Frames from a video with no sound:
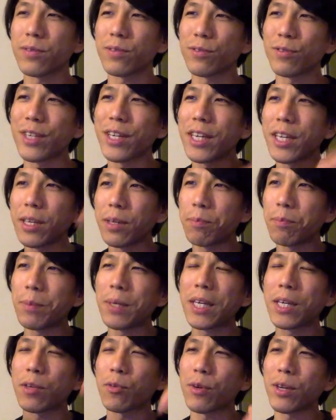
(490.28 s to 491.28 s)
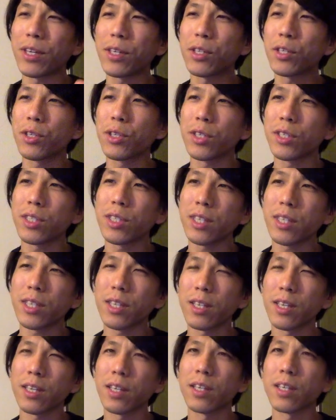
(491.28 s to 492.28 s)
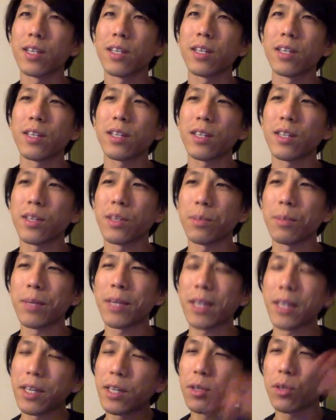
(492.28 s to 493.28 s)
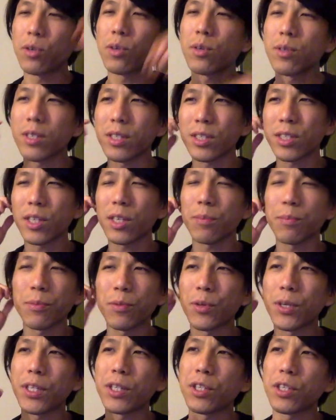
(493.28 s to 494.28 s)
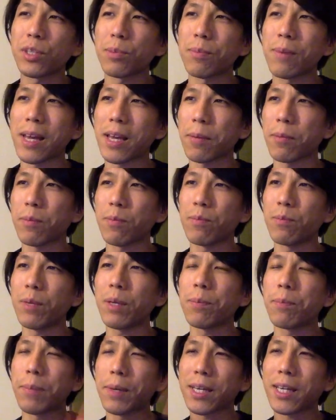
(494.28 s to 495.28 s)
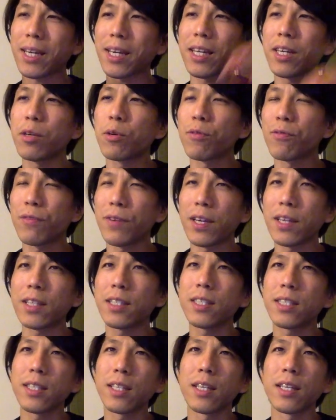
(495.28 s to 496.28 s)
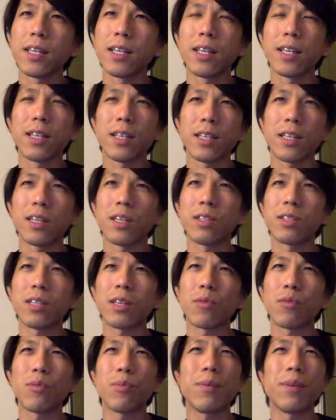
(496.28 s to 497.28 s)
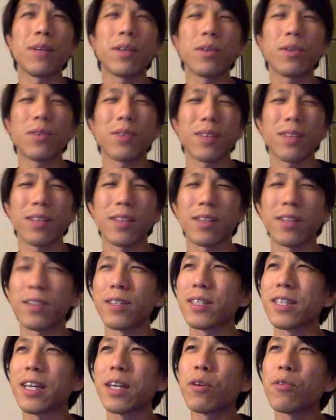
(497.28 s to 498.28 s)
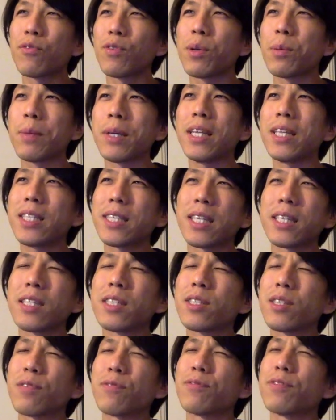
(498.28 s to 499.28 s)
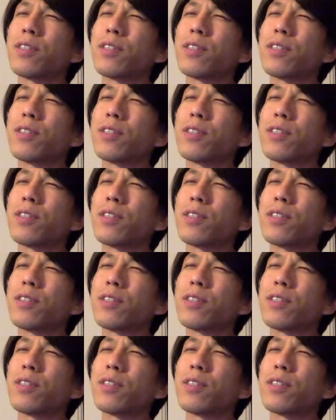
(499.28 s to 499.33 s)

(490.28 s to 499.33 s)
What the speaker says: very big creatures, mechanical, and not creatures, like big mechanical things that would be kind of reminiscence of